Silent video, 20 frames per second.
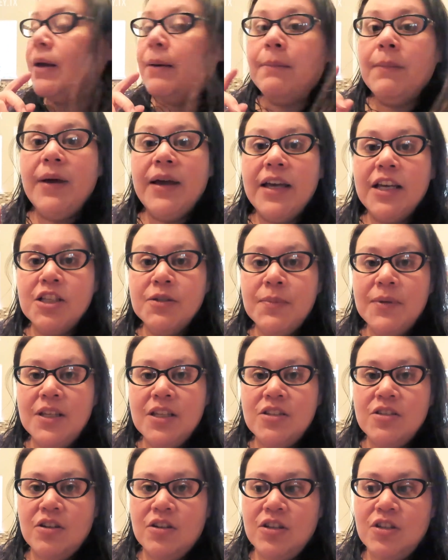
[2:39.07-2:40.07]
my husband
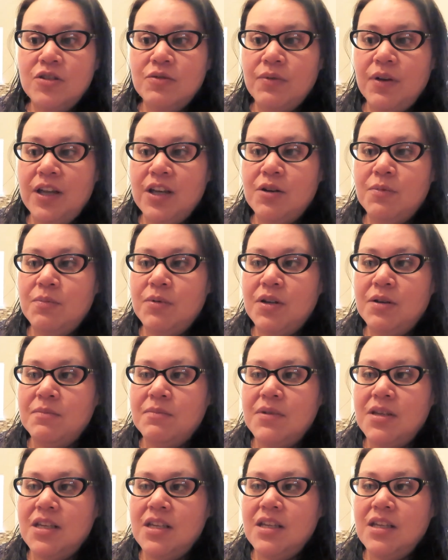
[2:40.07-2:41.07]
is on his way to bring
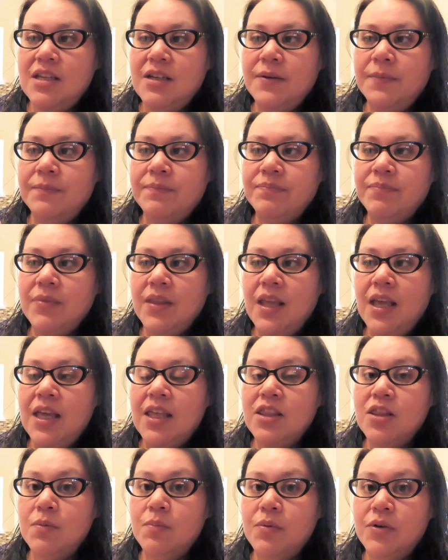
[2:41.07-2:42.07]
me
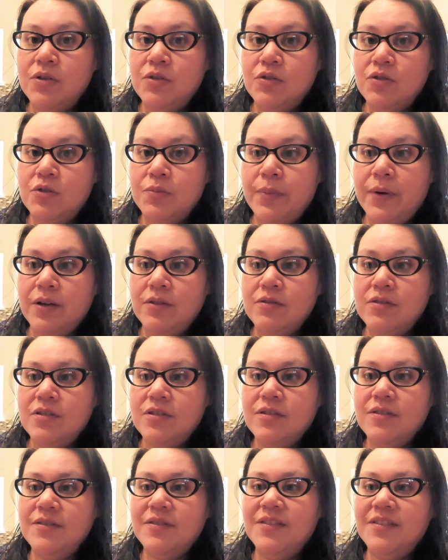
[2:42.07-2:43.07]
the Brussels
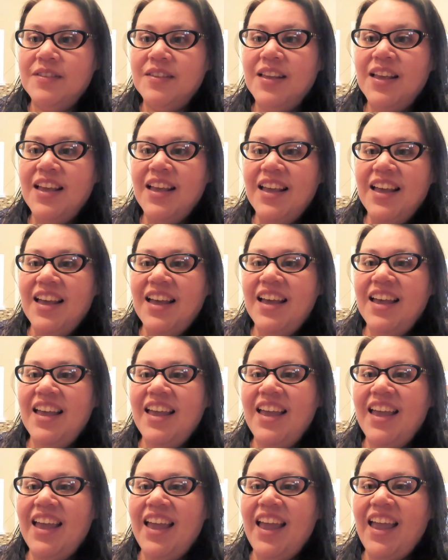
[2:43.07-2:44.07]
sprouts
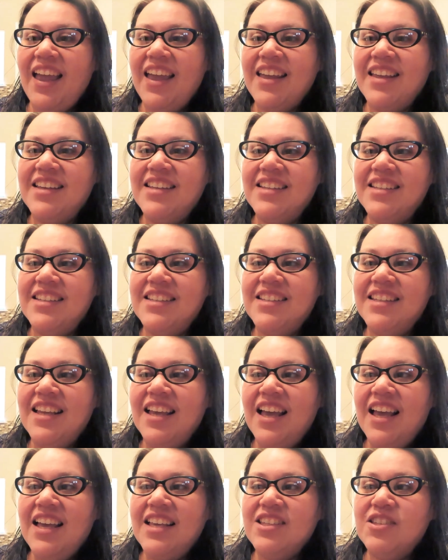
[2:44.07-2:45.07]
and
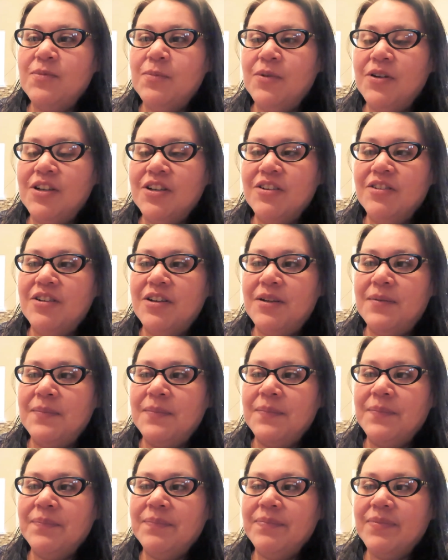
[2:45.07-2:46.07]
some more
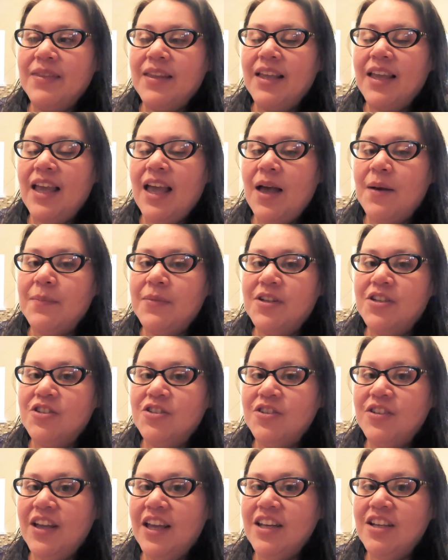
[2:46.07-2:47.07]
cream. I'm going to
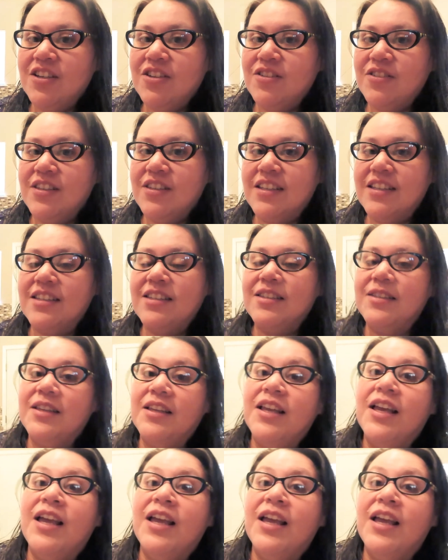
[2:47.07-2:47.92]
show you how to do this.